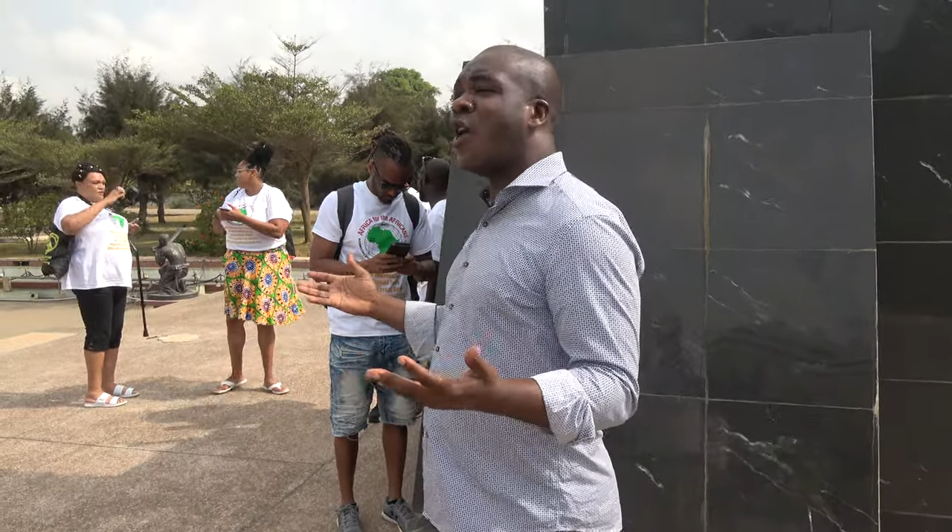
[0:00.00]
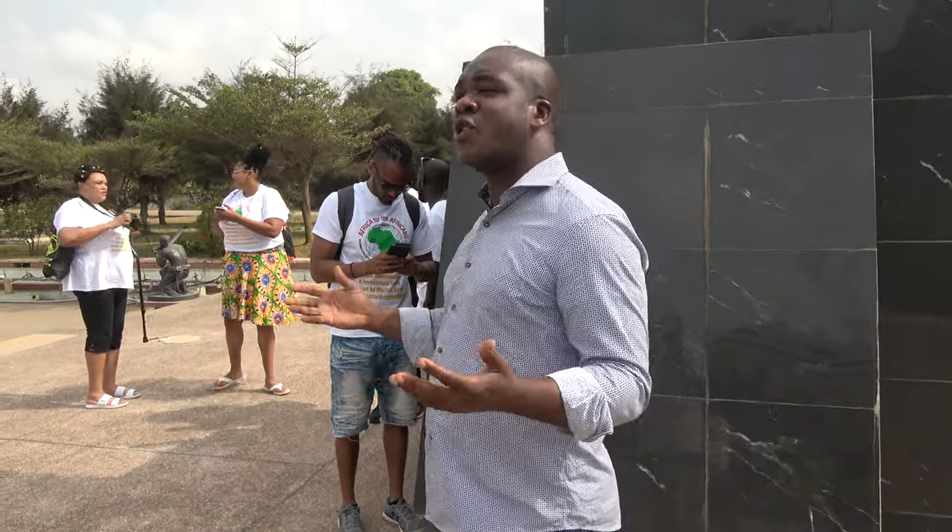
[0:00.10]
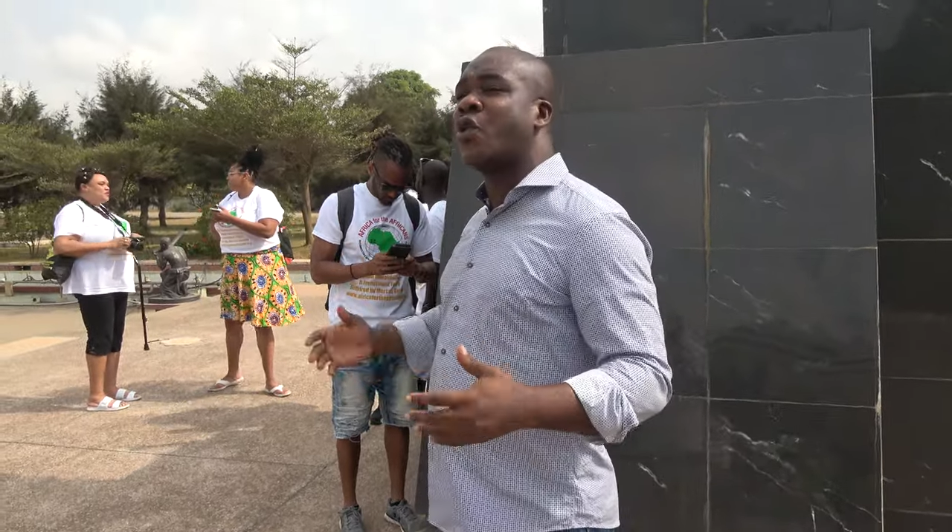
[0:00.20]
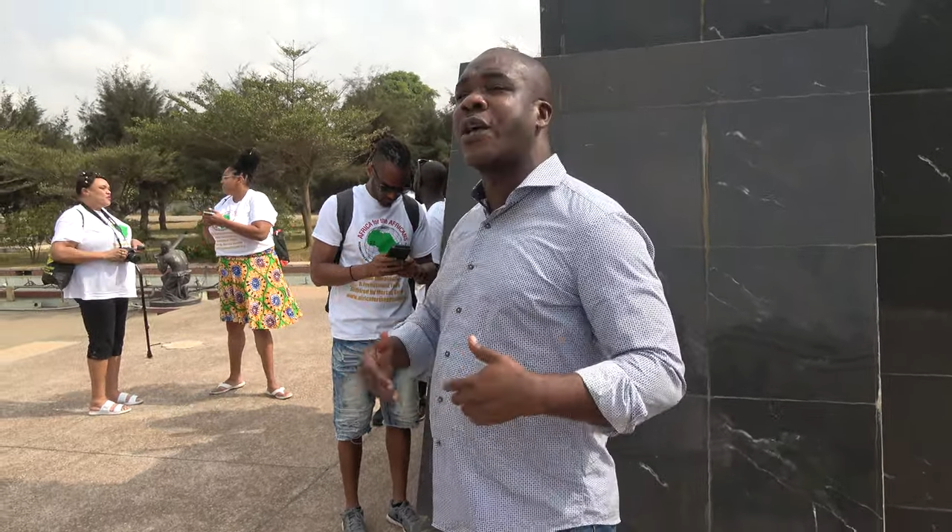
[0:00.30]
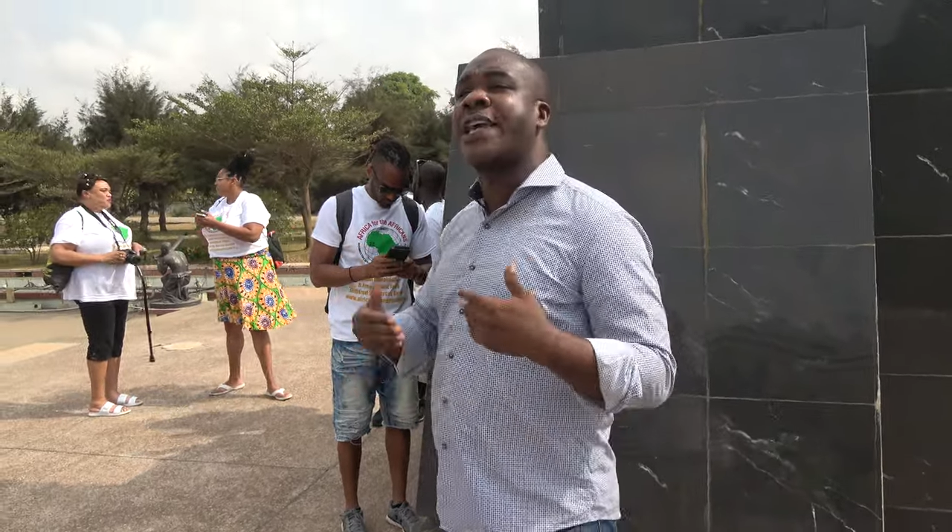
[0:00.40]

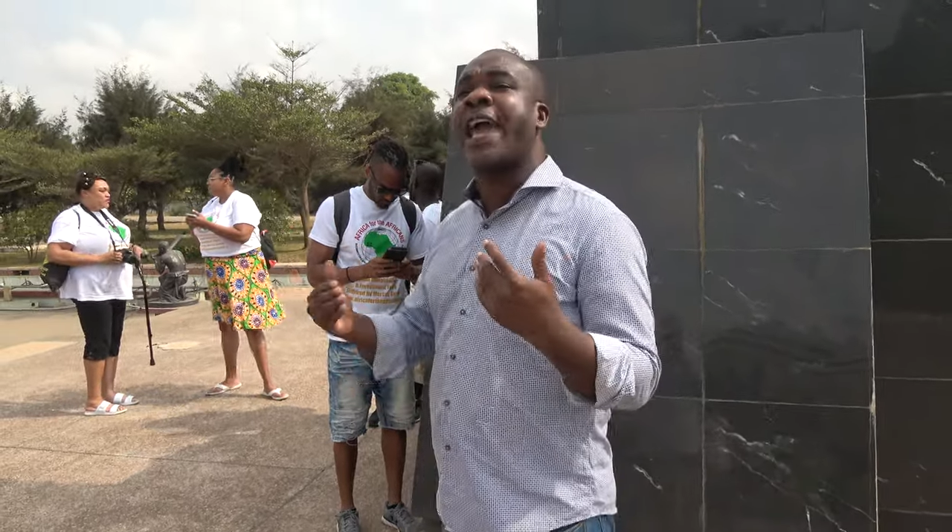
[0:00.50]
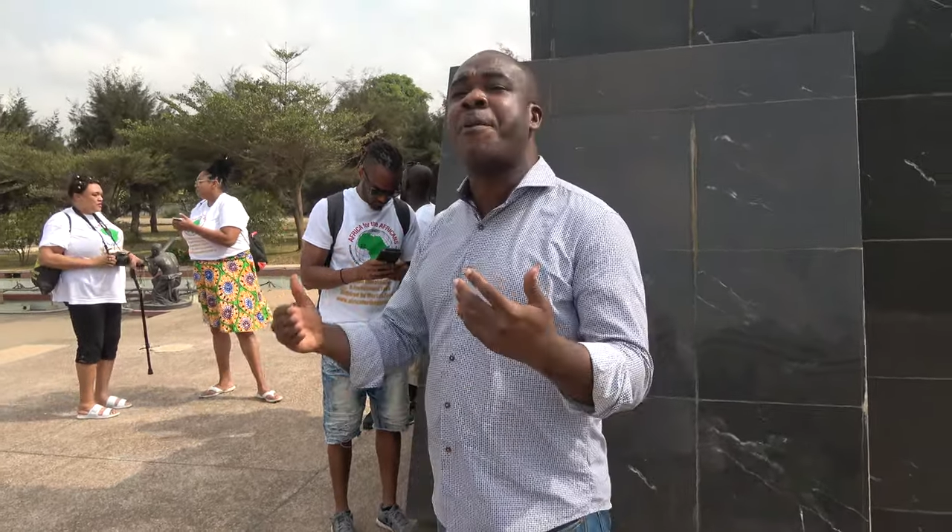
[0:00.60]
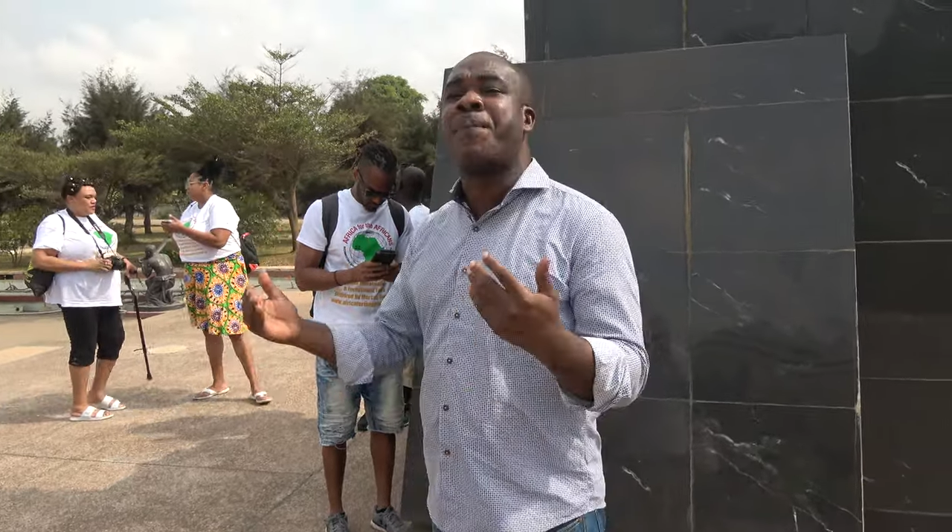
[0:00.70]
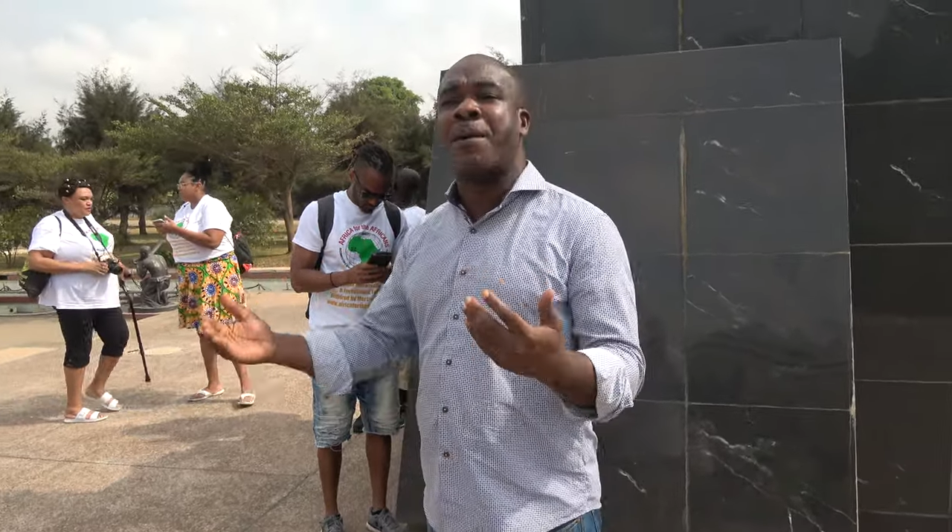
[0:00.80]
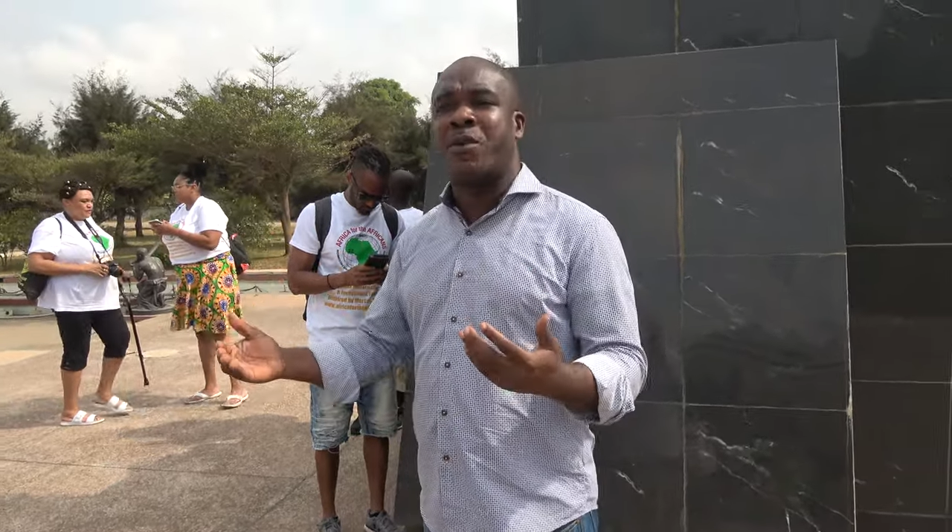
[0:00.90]
also
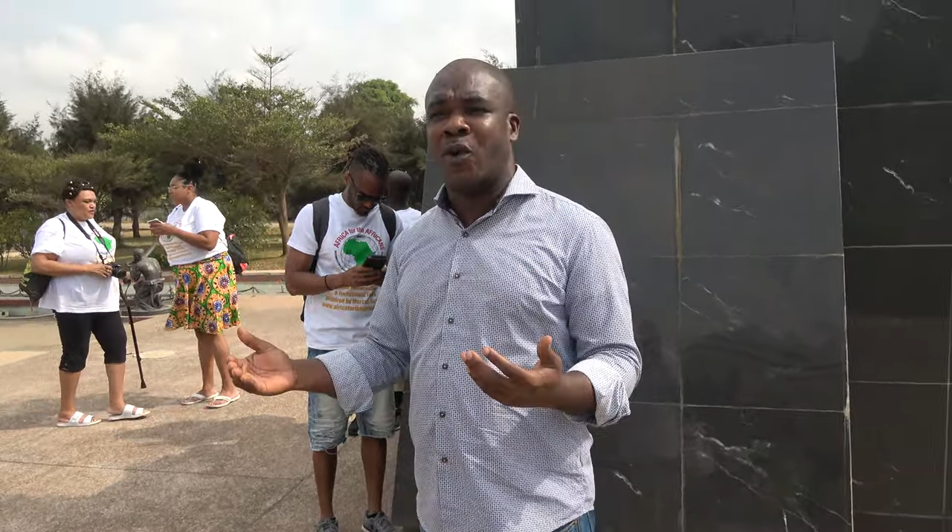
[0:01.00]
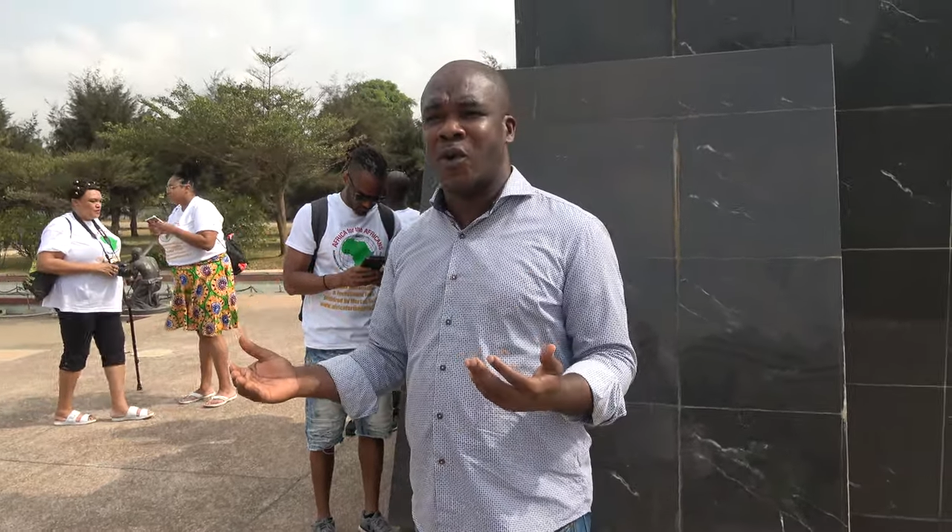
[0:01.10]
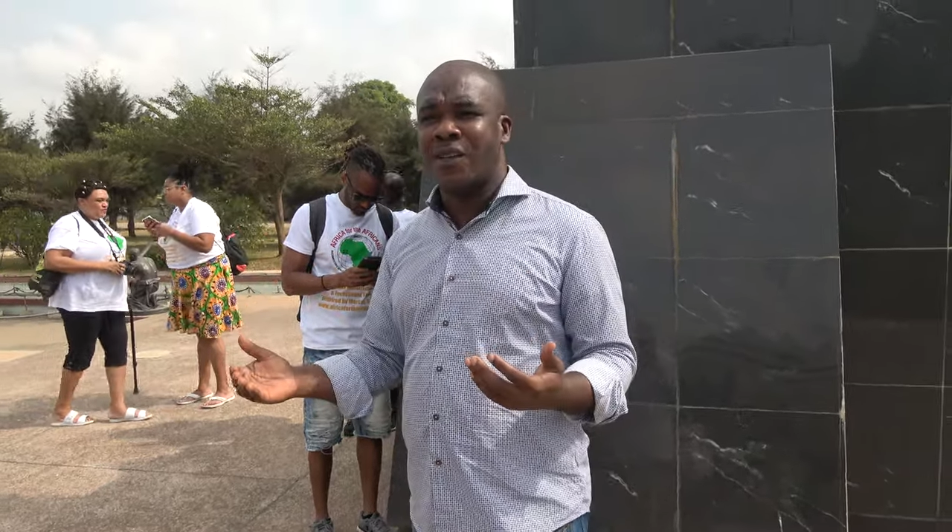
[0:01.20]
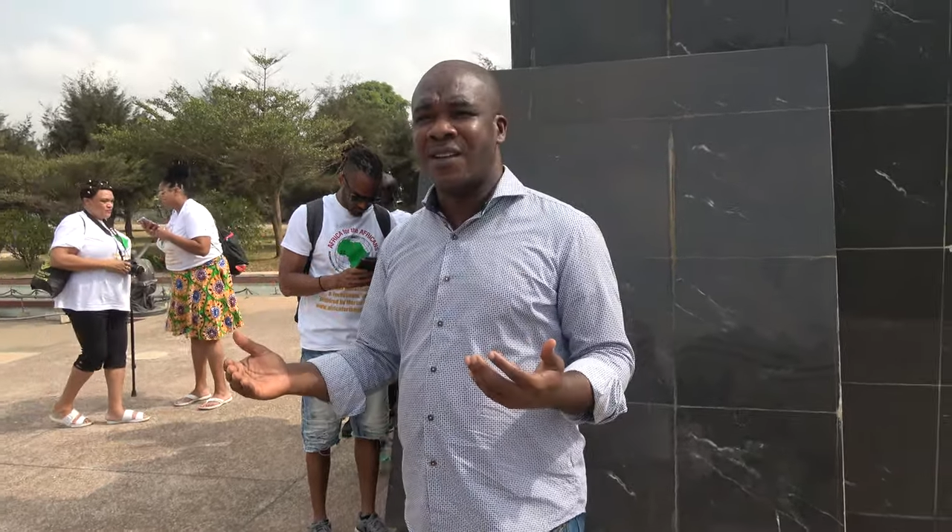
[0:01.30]
capable